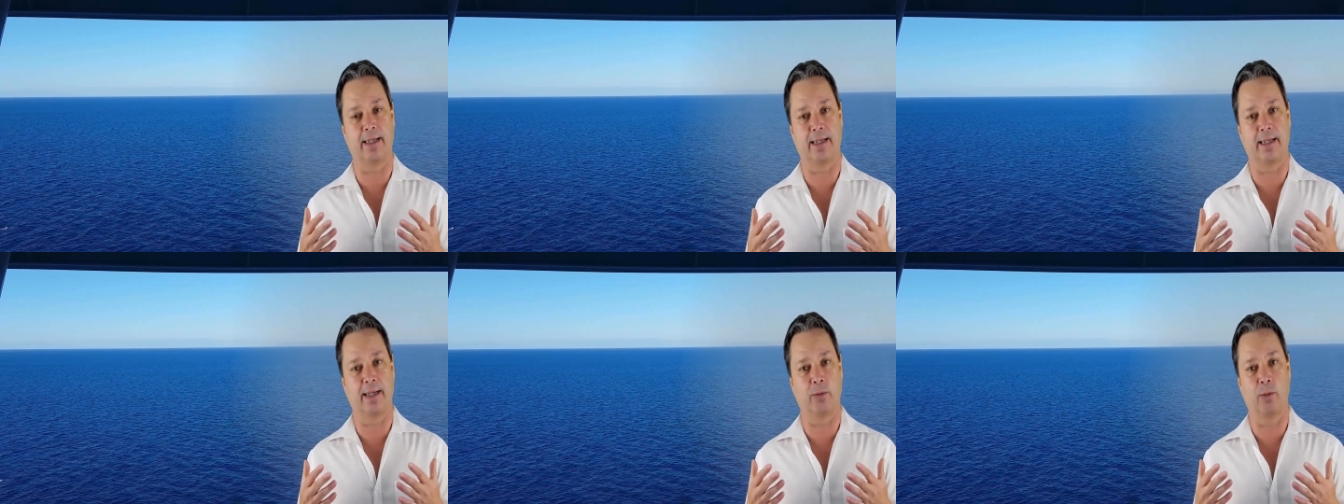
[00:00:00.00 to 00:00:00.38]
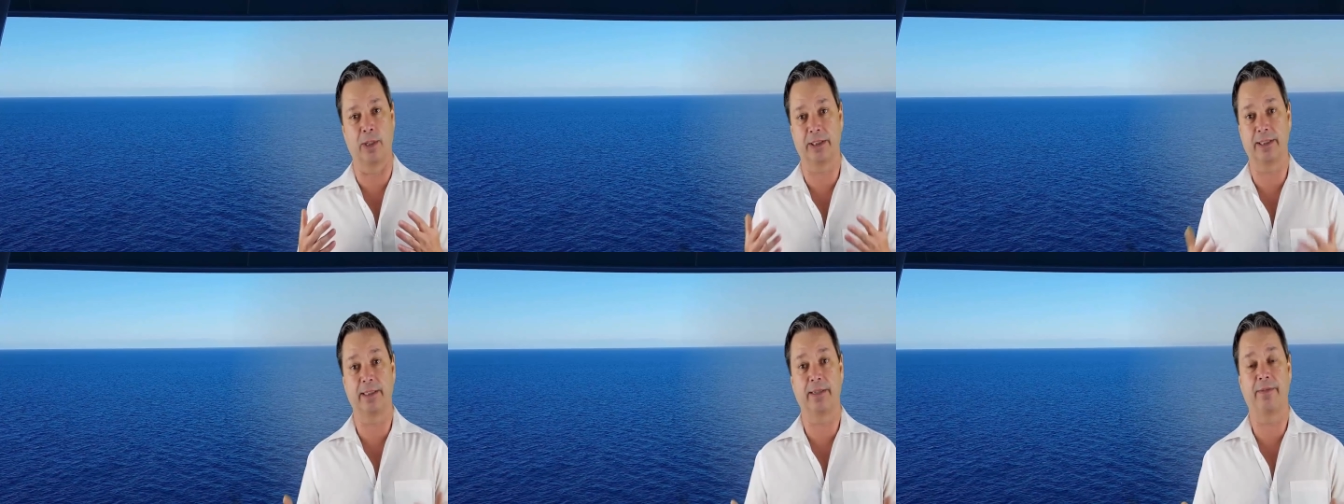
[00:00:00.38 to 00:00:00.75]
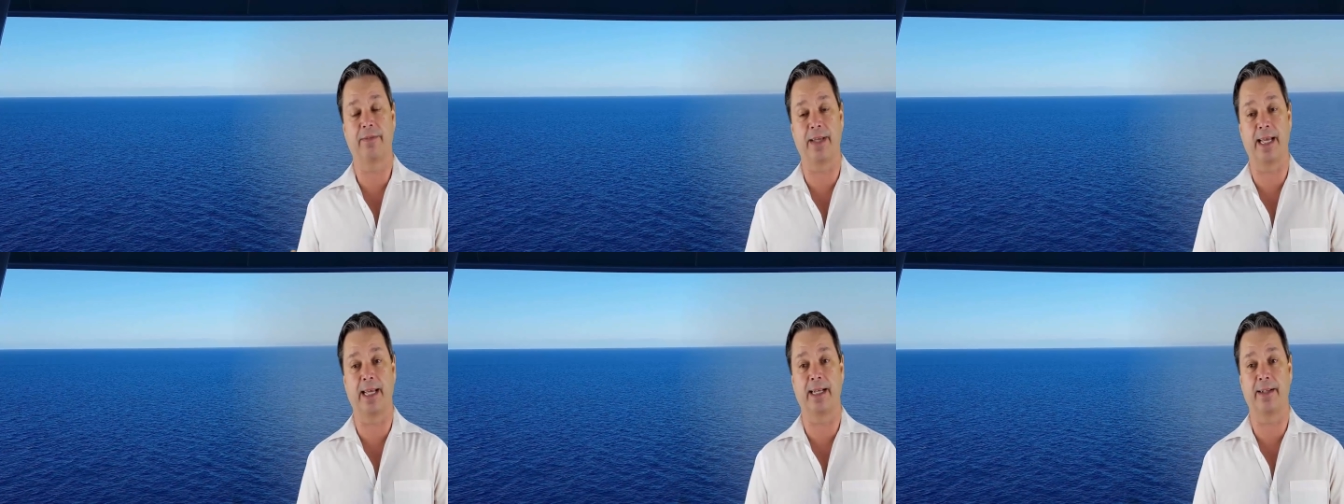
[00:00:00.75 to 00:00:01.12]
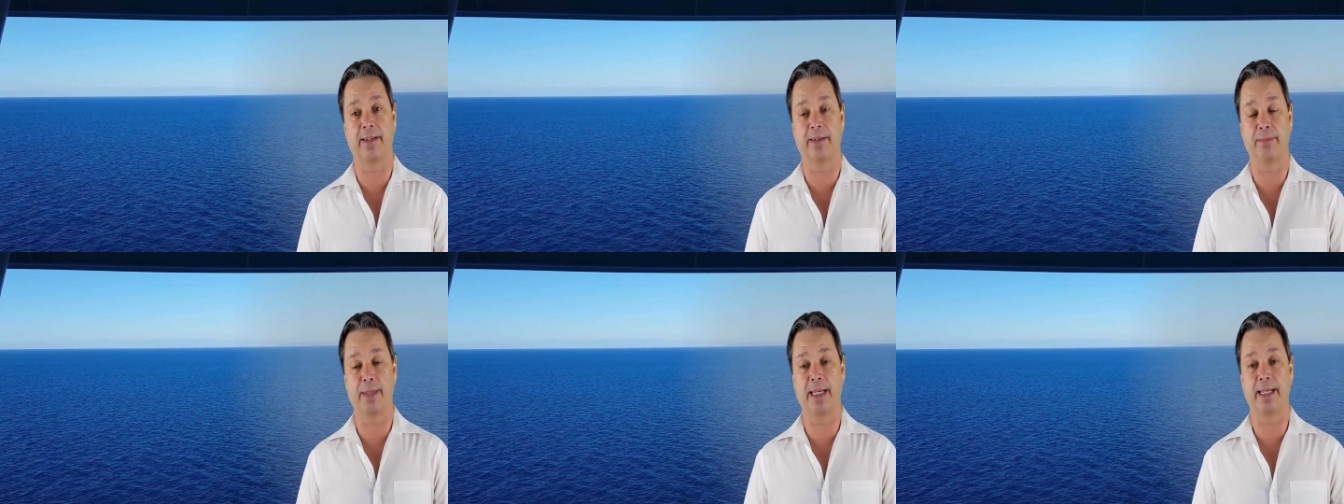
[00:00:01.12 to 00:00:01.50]
I wasn't a fan of
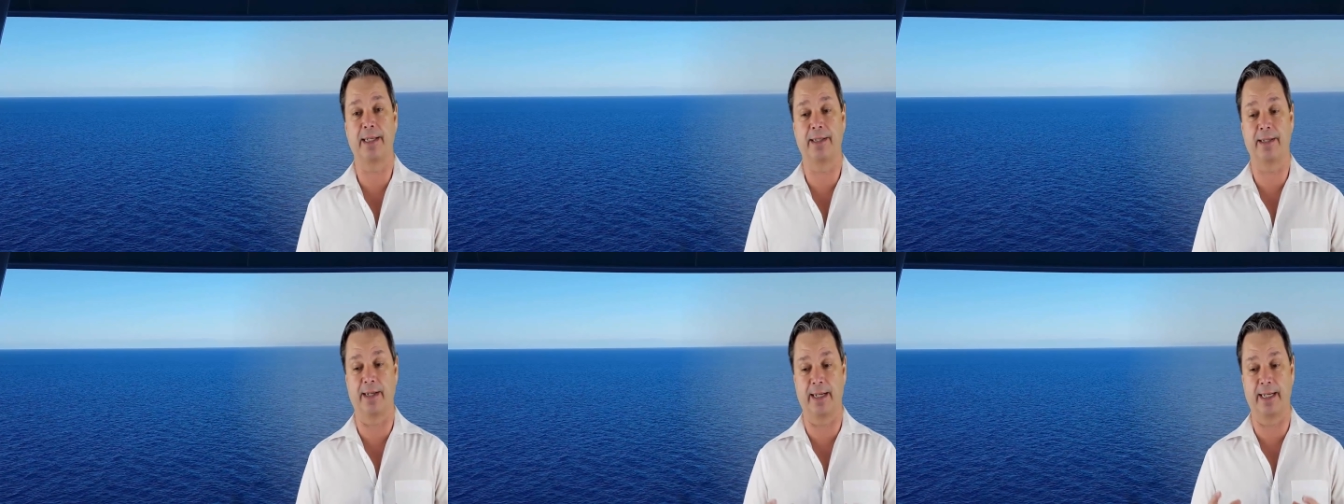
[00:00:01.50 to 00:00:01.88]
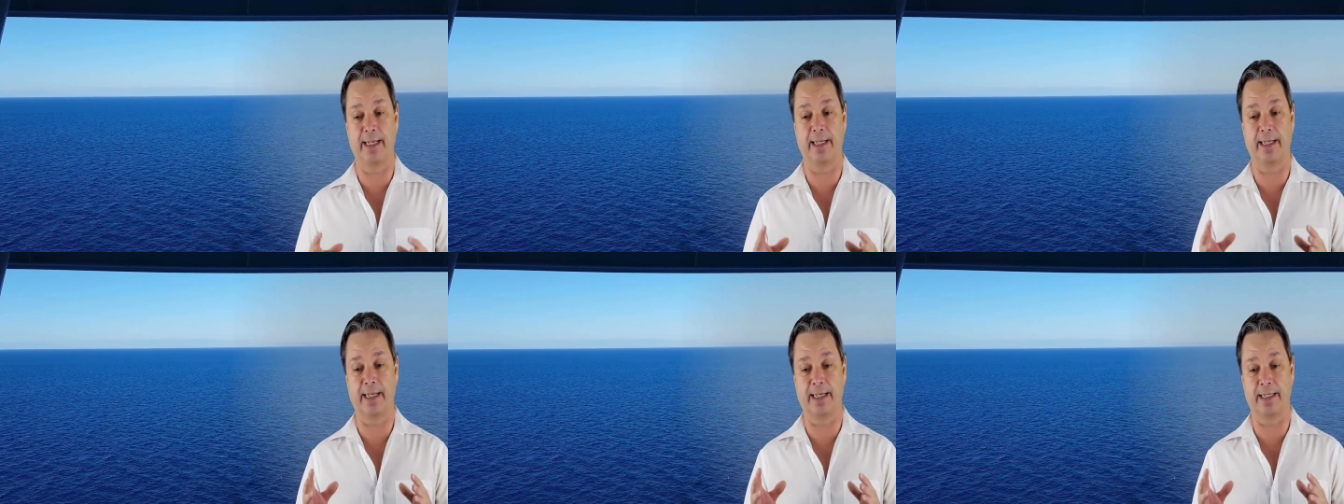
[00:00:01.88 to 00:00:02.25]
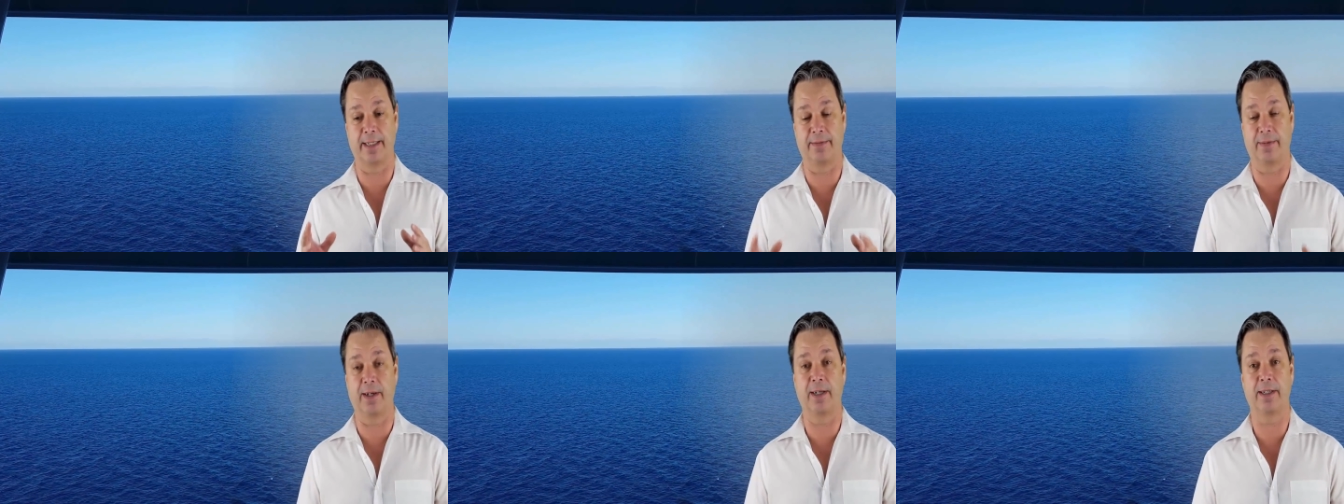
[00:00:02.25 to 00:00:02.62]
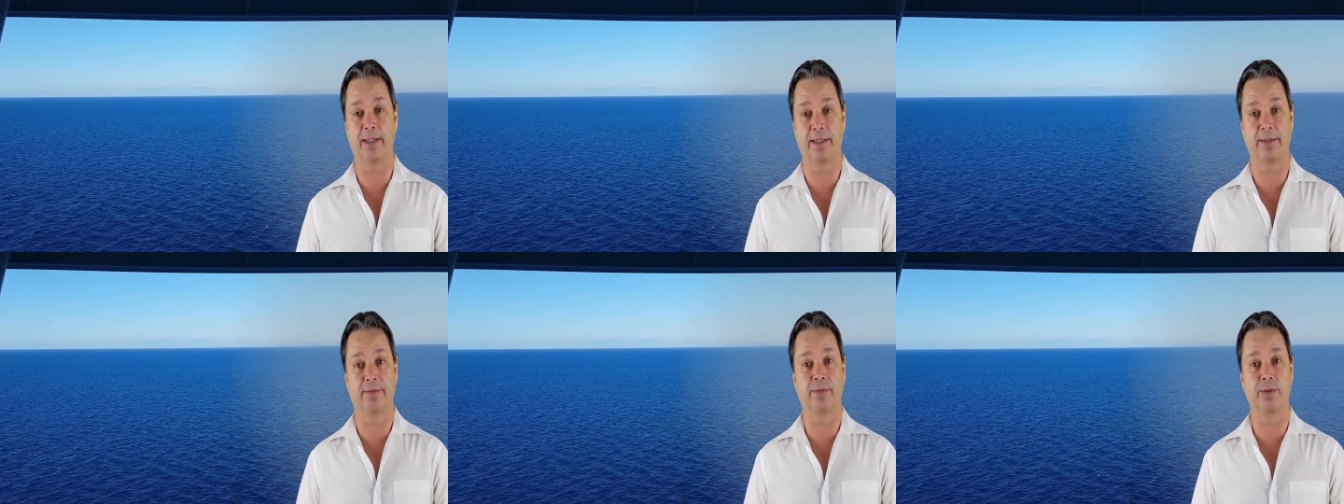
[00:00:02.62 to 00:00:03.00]
the main dining as far
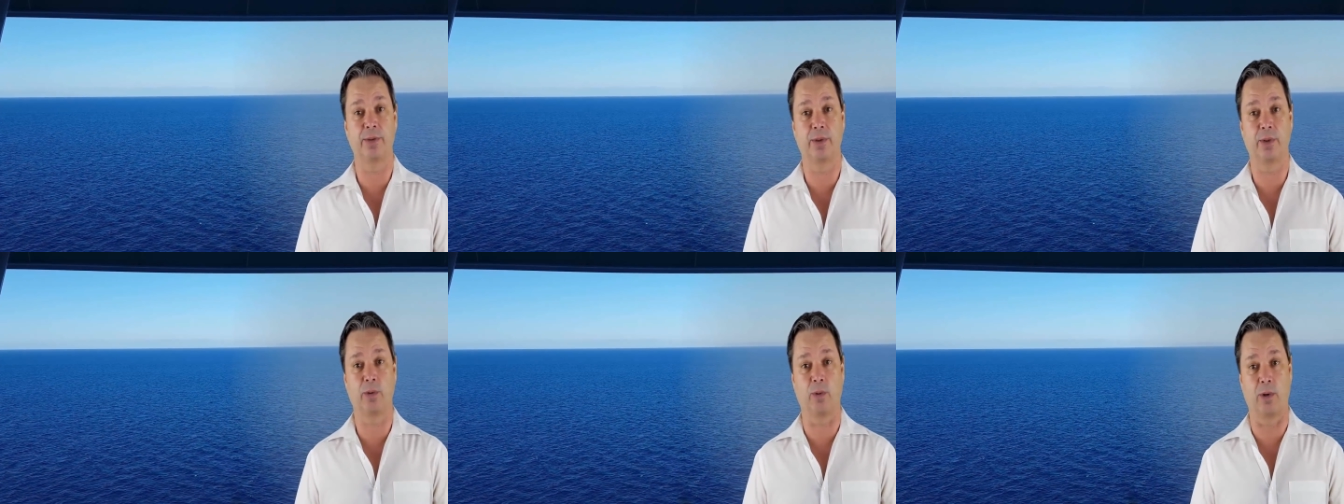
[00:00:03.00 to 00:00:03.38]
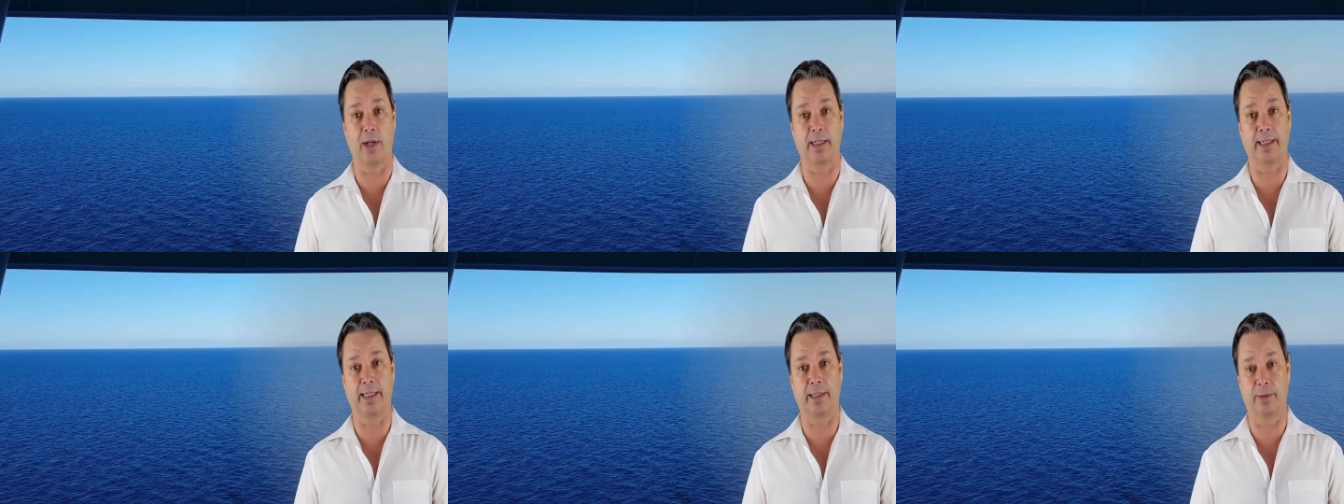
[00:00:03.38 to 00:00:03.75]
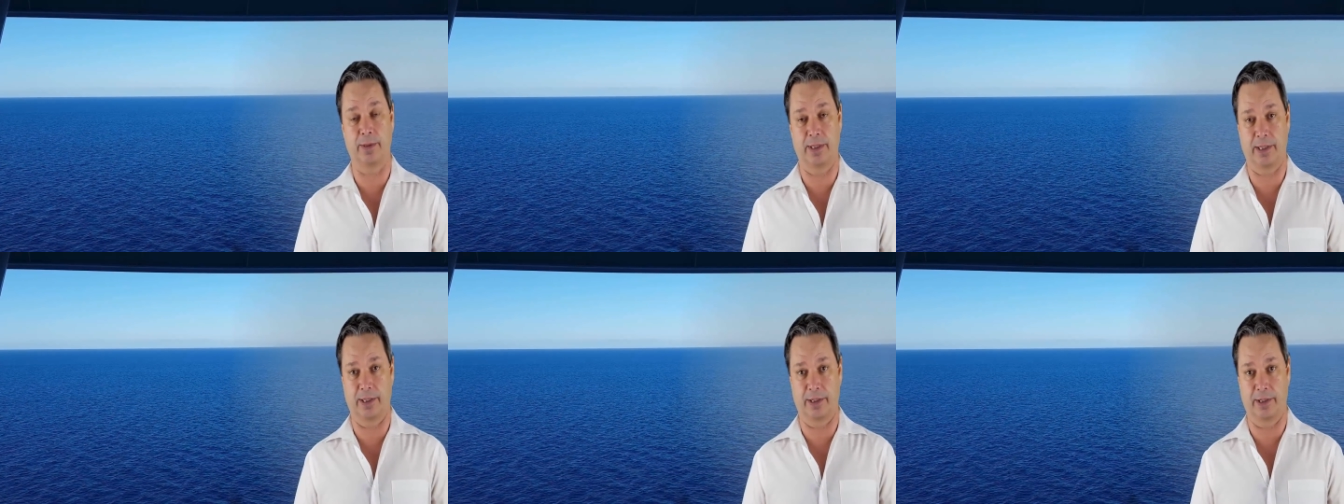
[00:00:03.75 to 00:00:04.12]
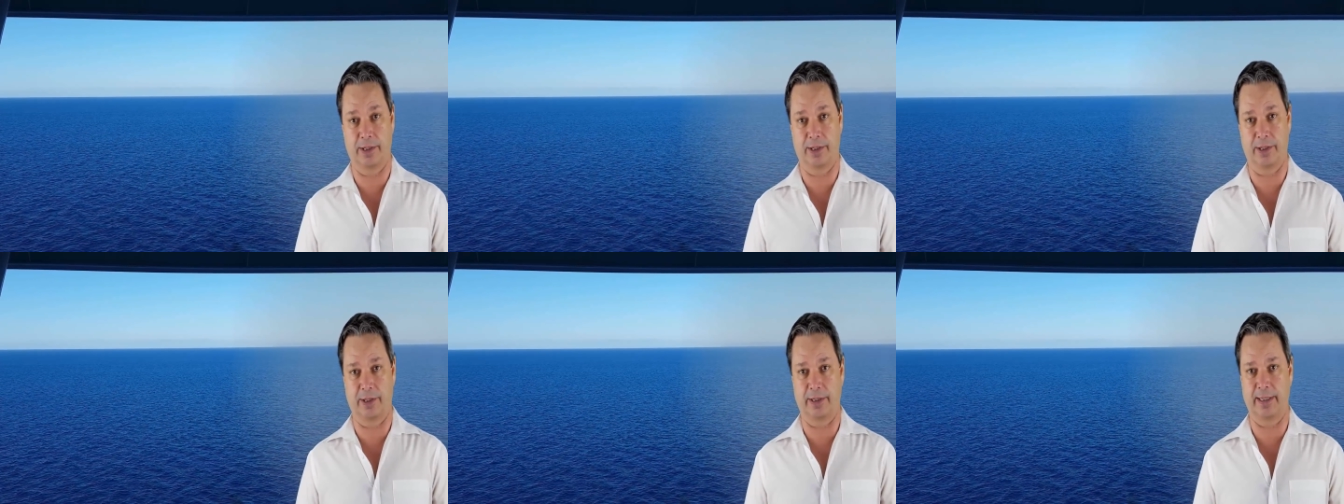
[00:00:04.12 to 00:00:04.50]
as the food quality was
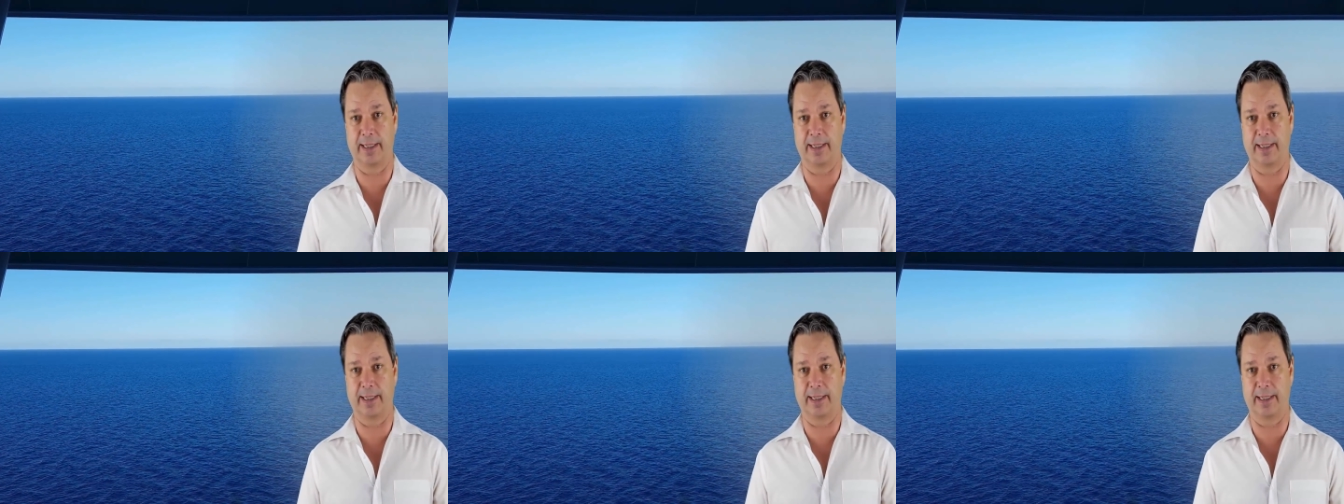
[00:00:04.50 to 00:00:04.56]
concerned.